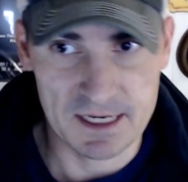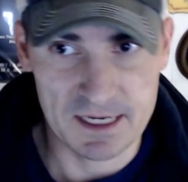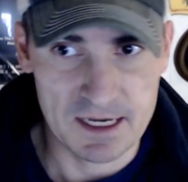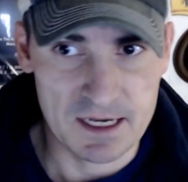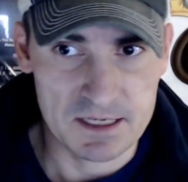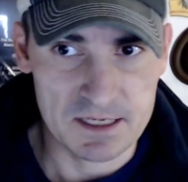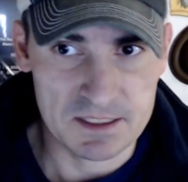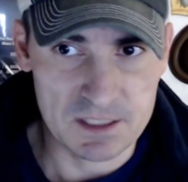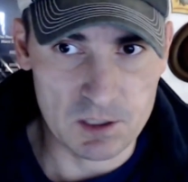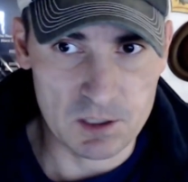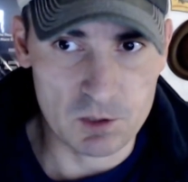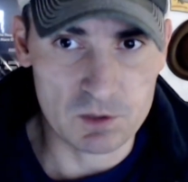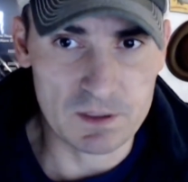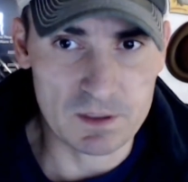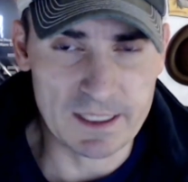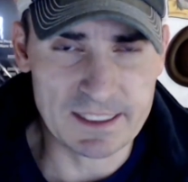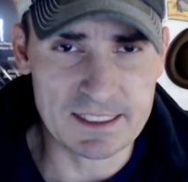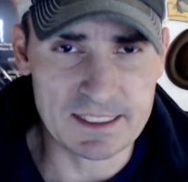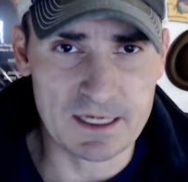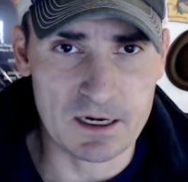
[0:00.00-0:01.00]
So let's
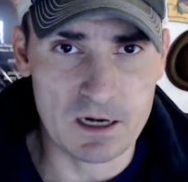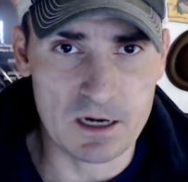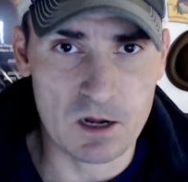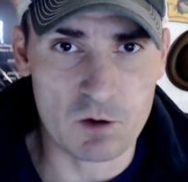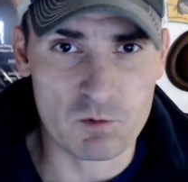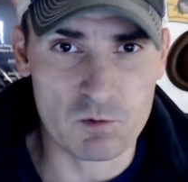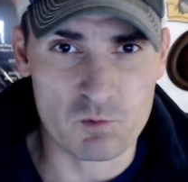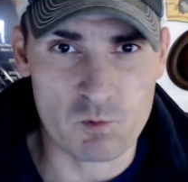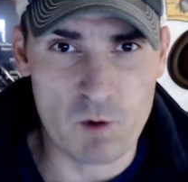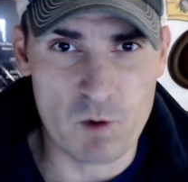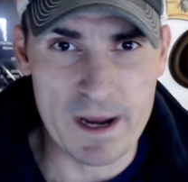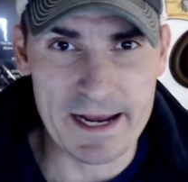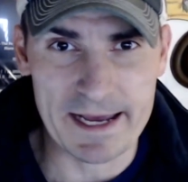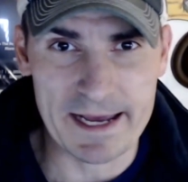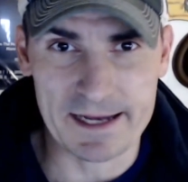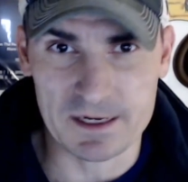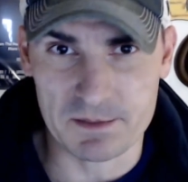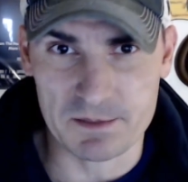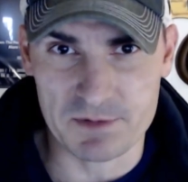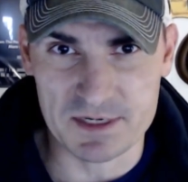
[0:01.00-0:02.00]
start out right at
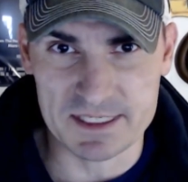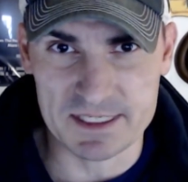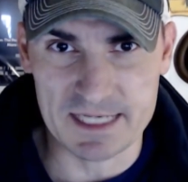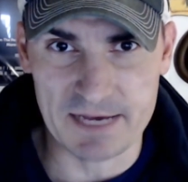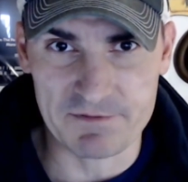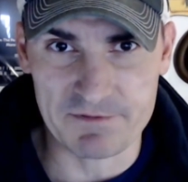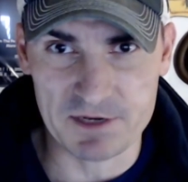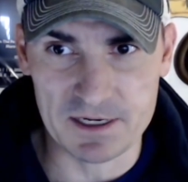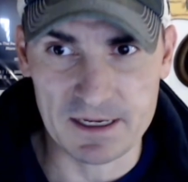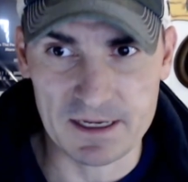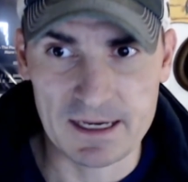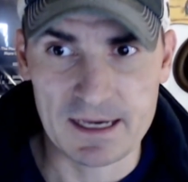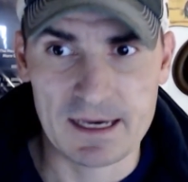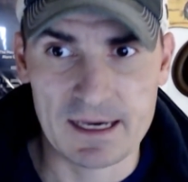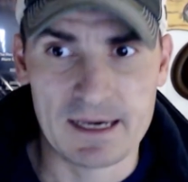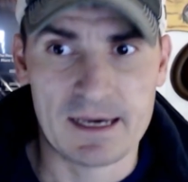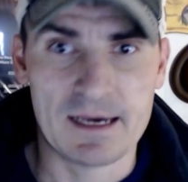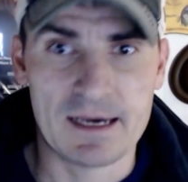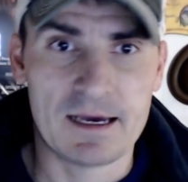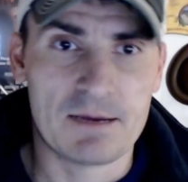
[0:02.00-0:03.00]
number 7.
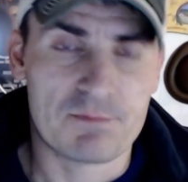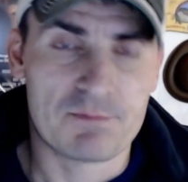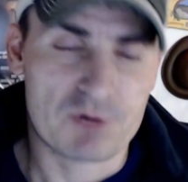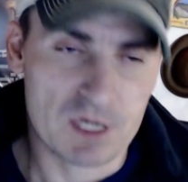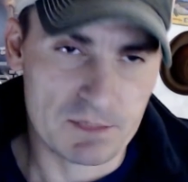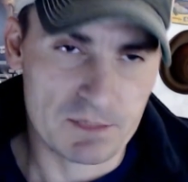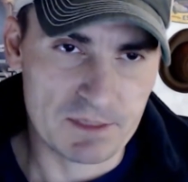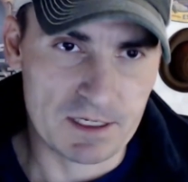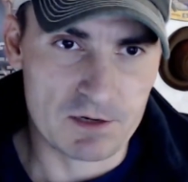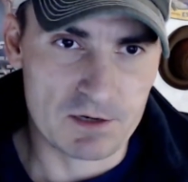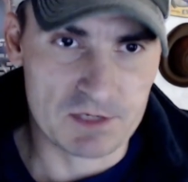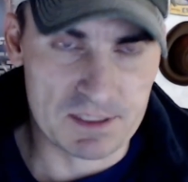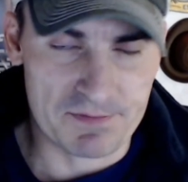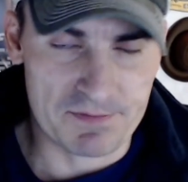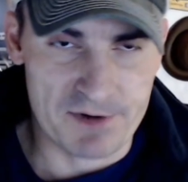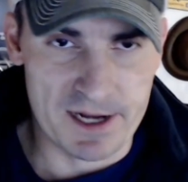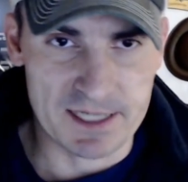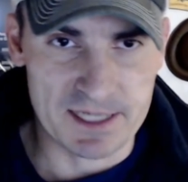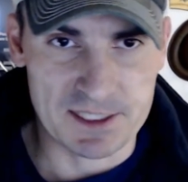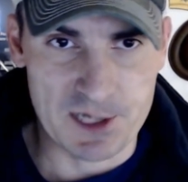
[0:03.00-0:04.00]
Probably no
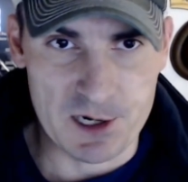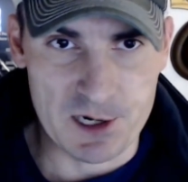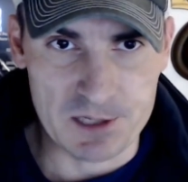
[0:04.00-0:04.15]
surprise here.